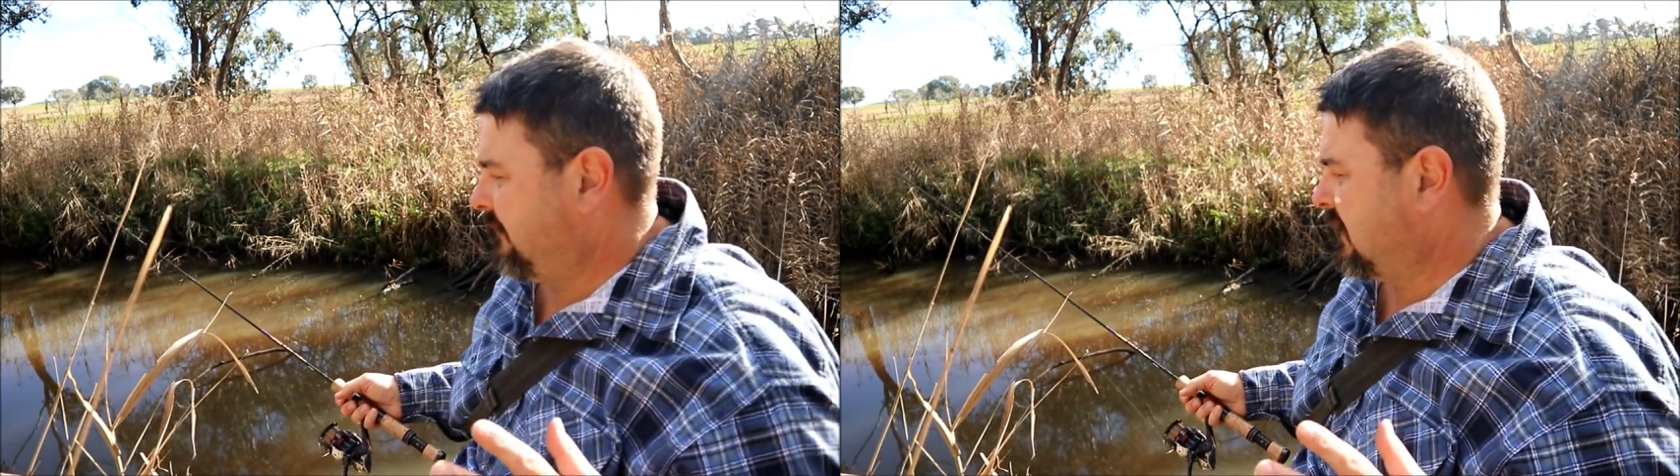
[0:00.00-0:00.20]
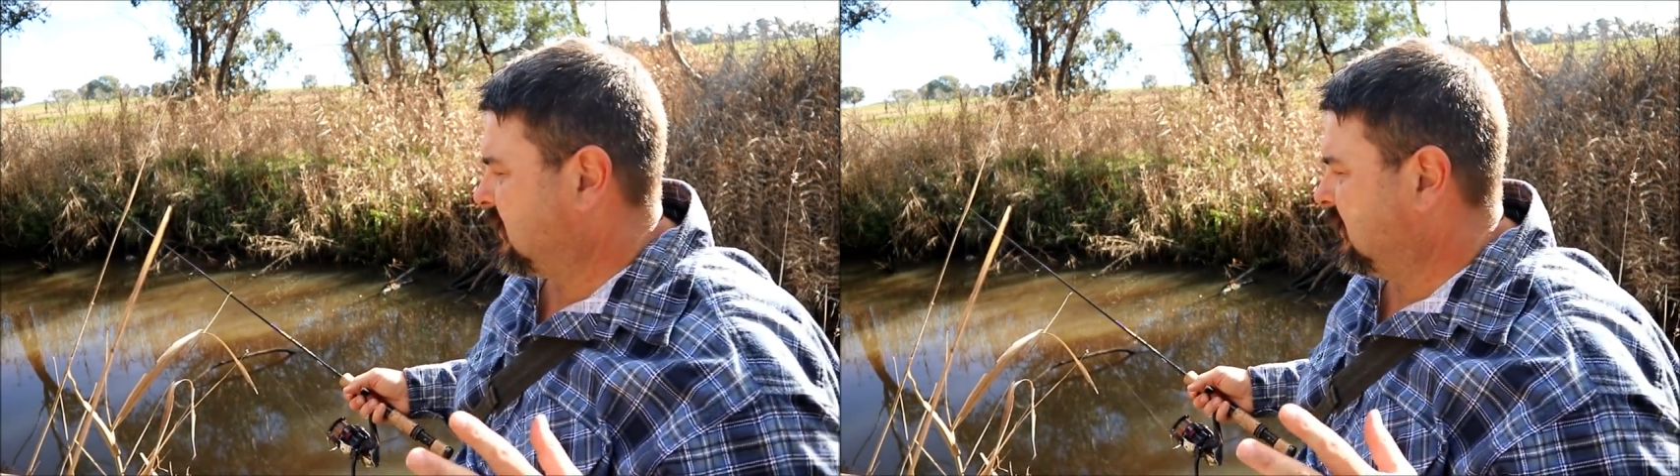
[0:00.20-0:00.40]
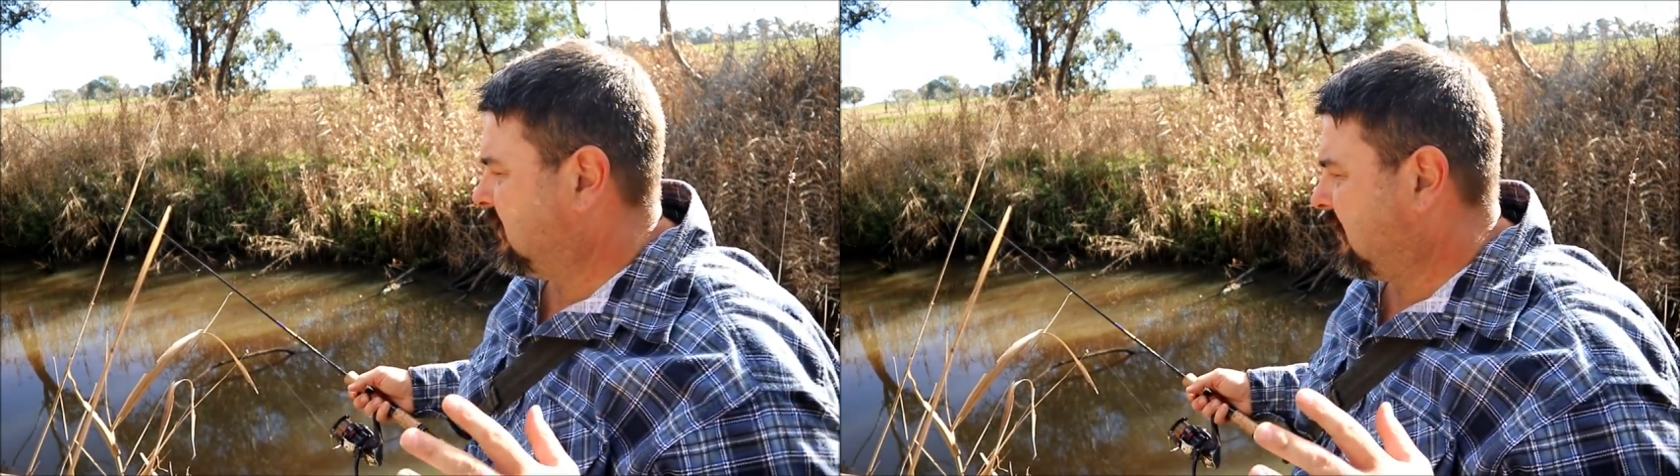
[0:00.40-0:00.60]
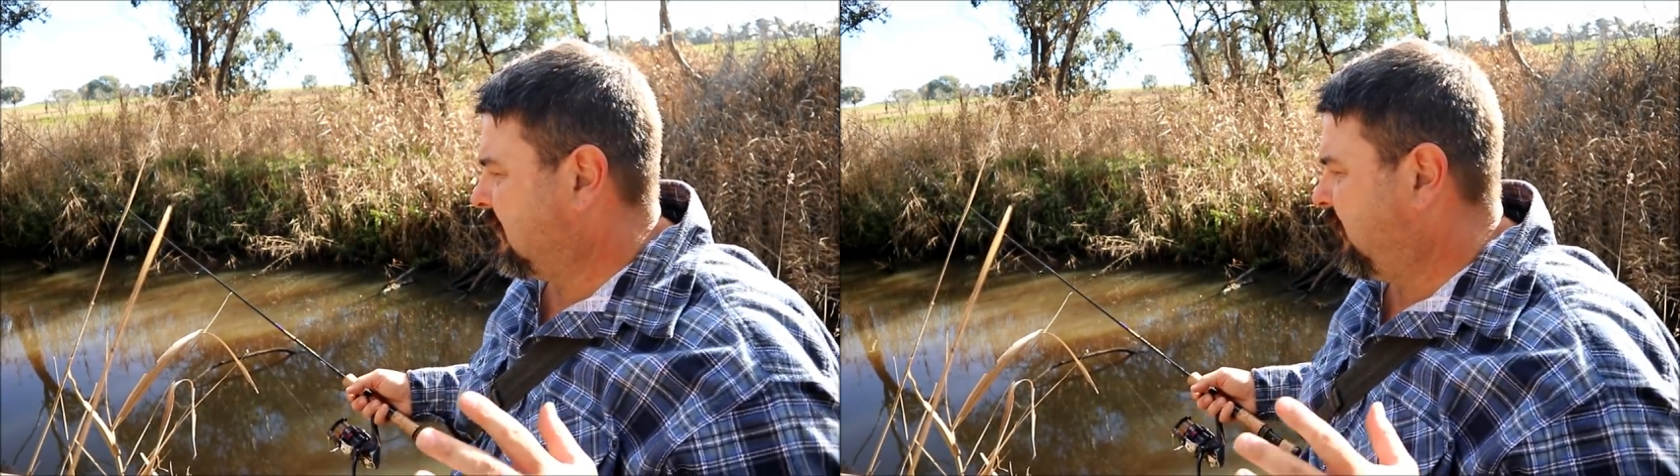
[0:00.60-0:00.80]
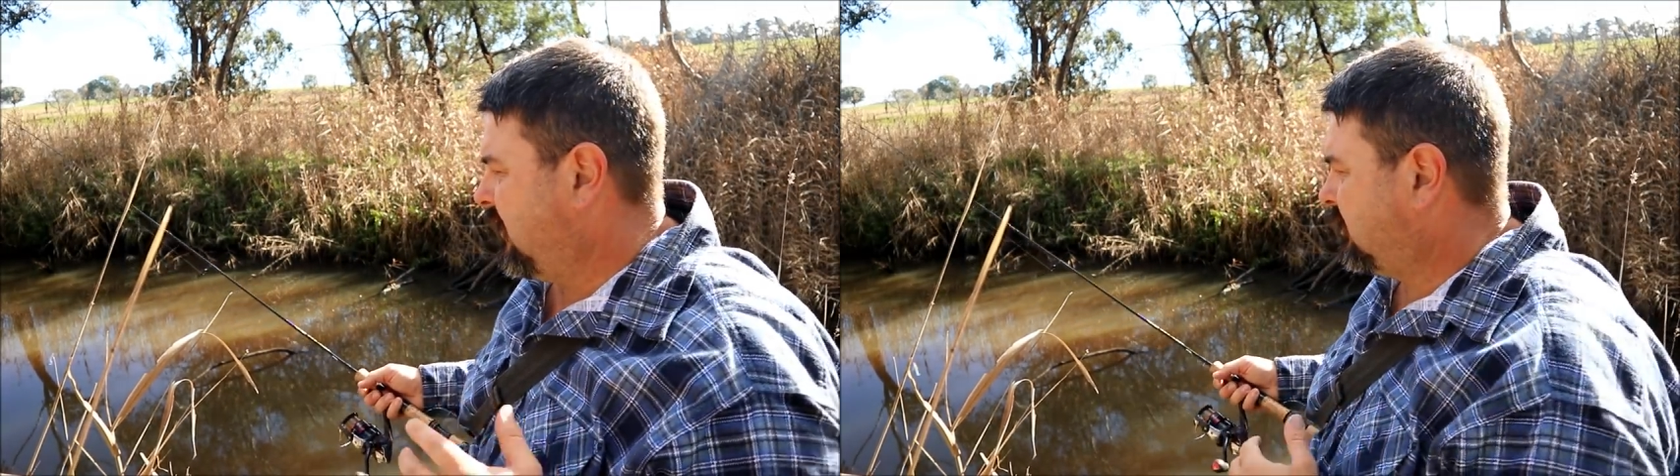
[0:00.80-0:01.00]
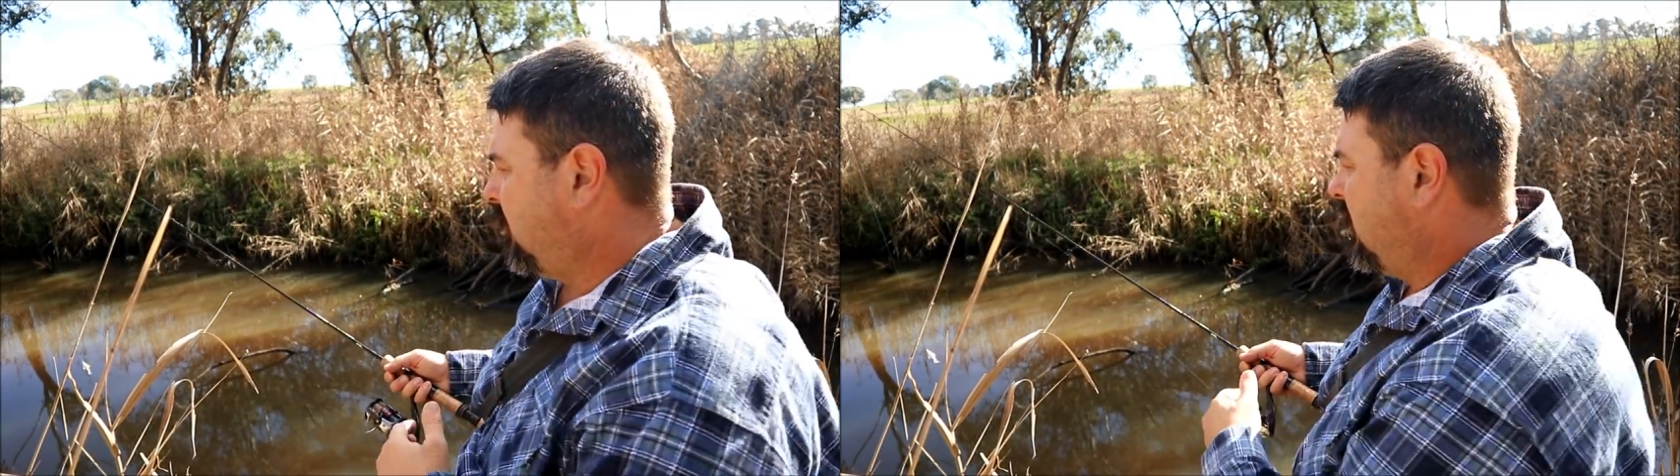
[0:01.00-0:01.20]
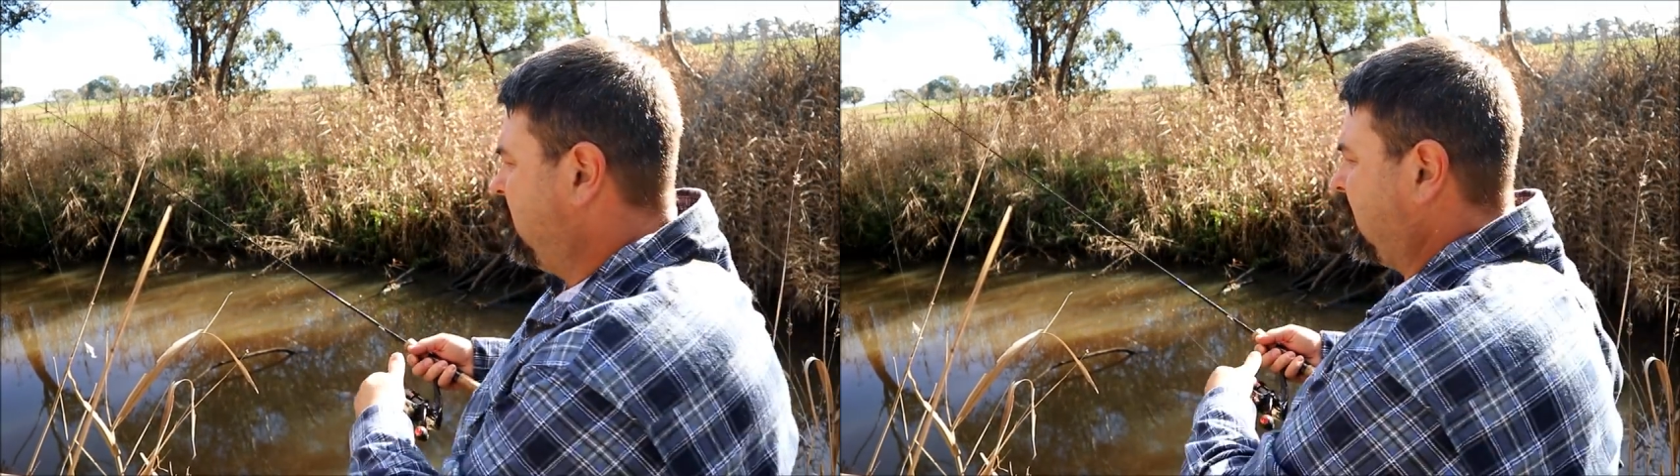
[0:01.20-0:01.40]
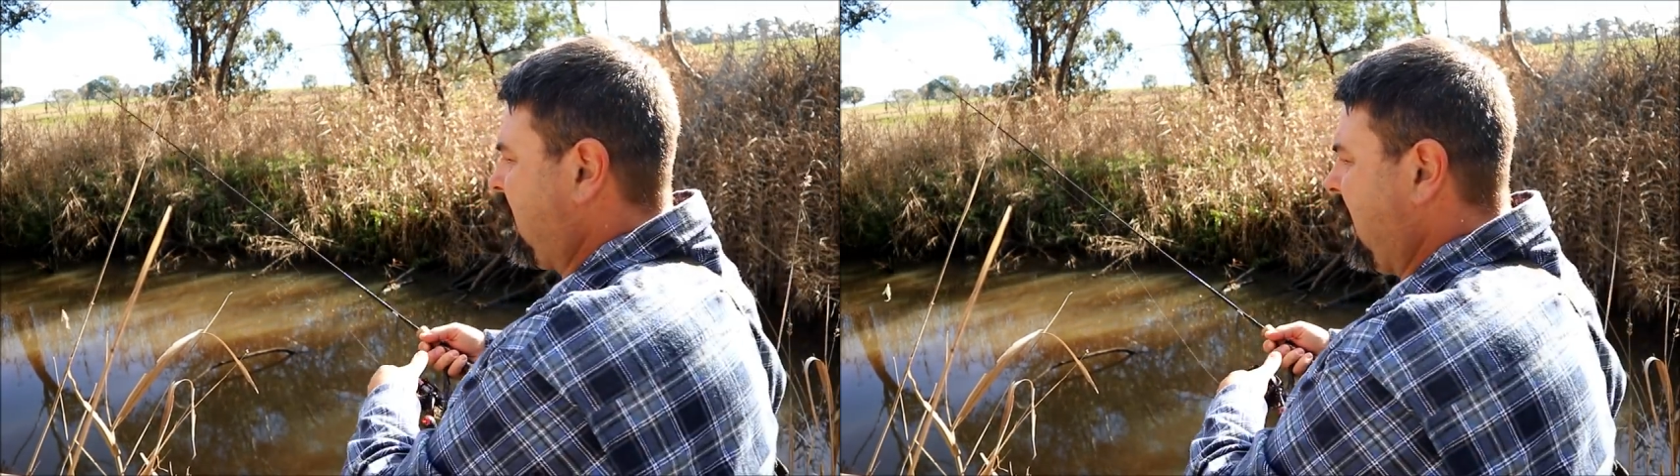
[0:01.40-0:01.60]
I've actually sacrificed quite a
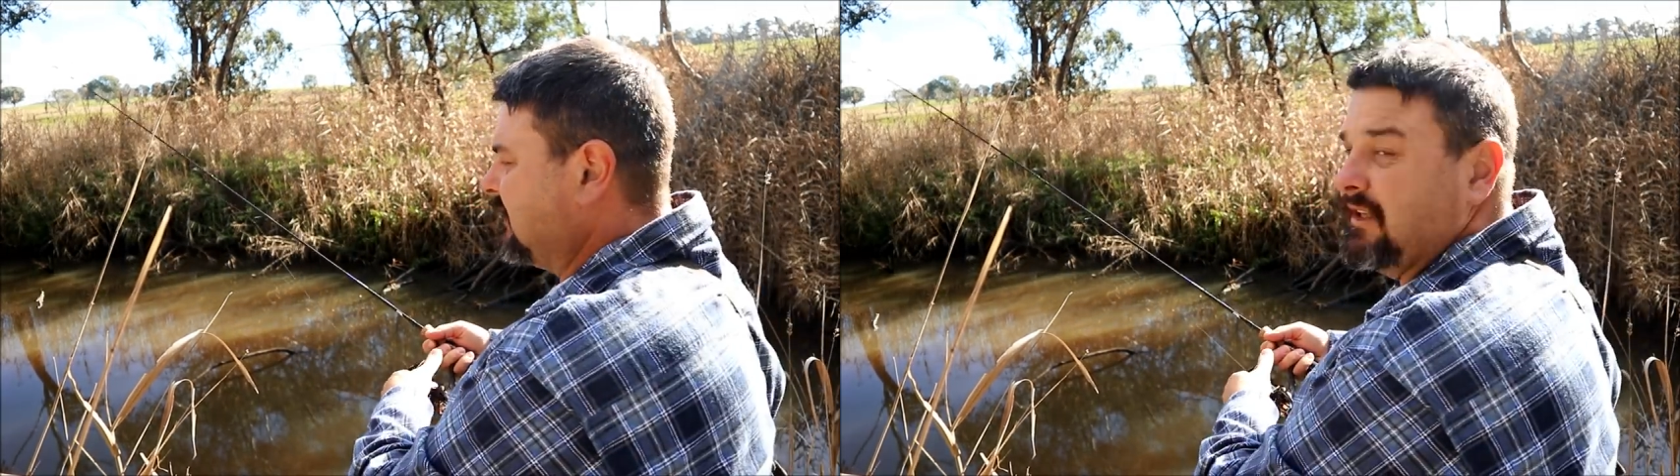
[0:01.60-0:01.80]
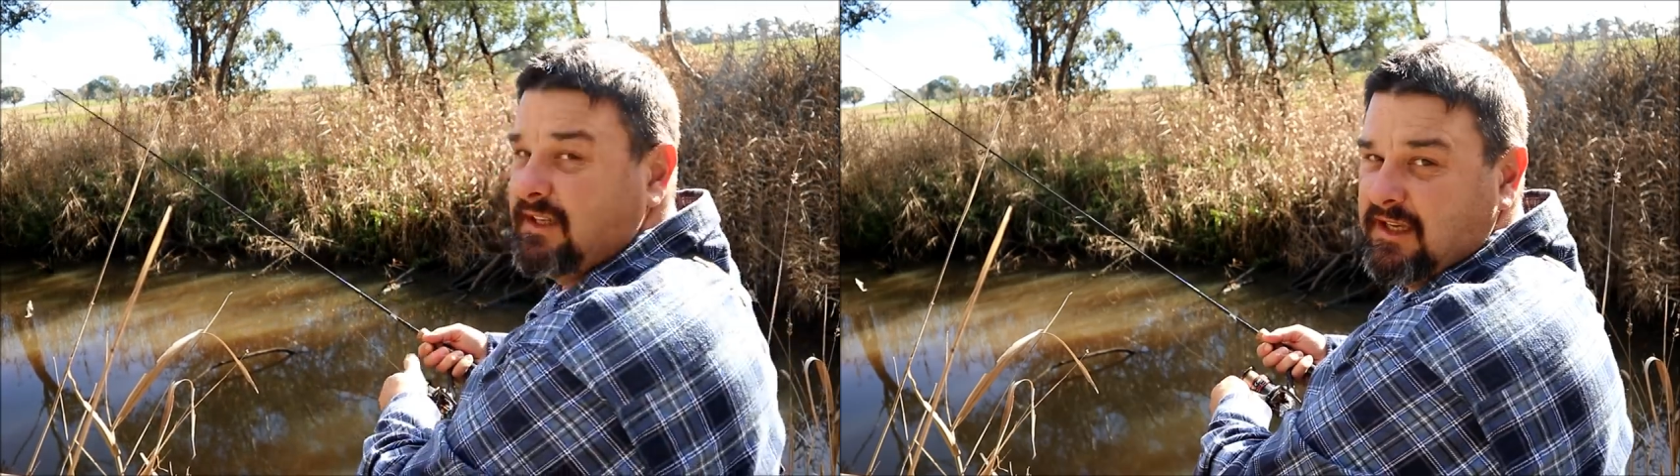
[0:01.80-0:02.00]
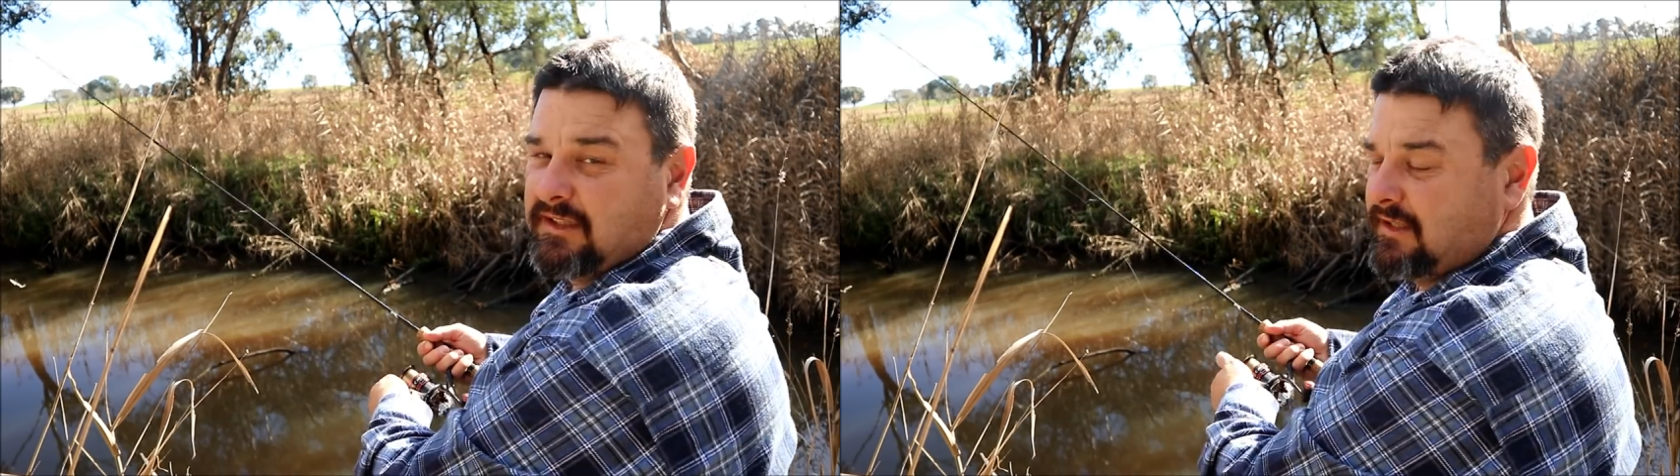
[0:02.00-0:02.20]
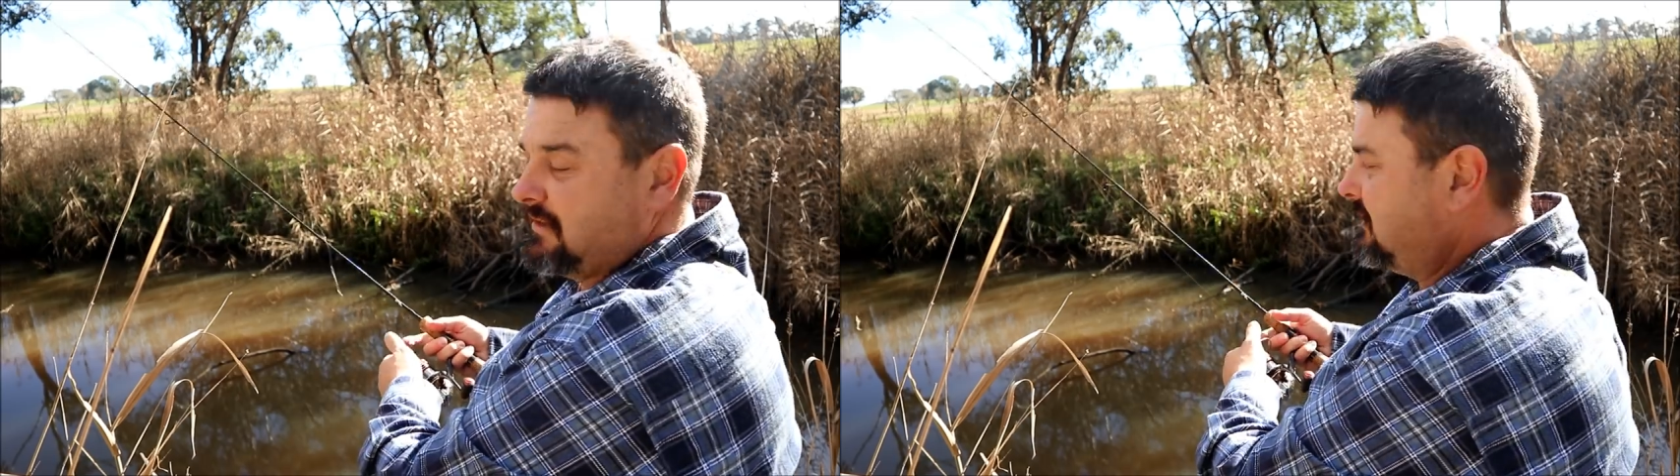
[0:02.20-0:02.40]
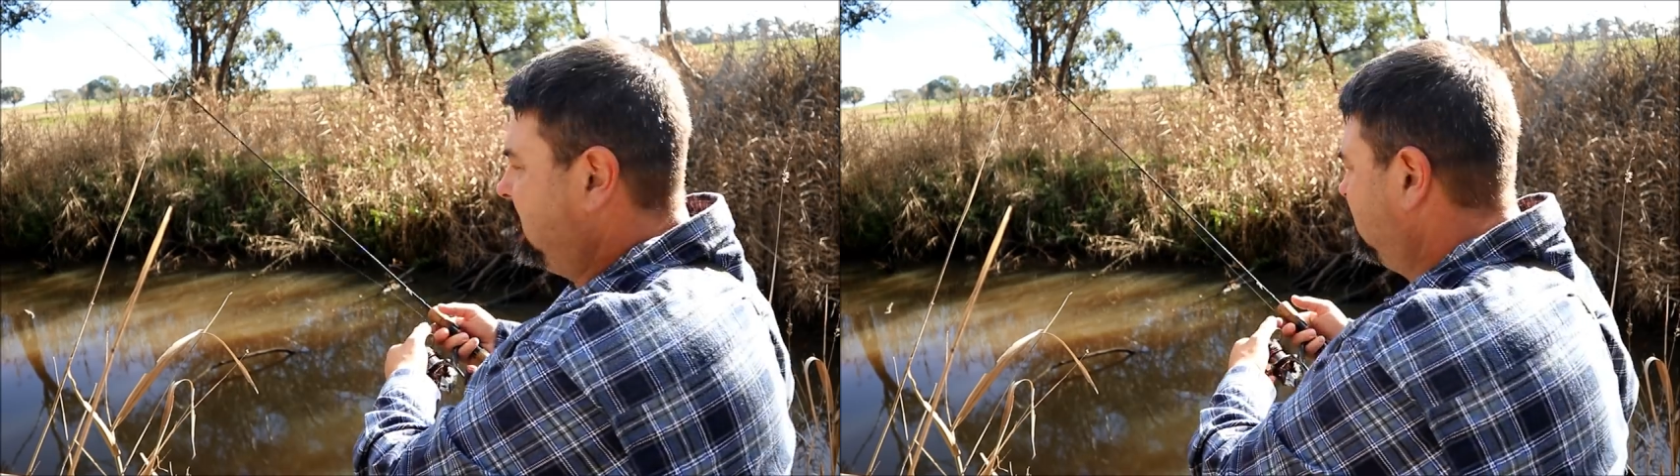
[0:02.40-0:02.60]
bit of casting distance.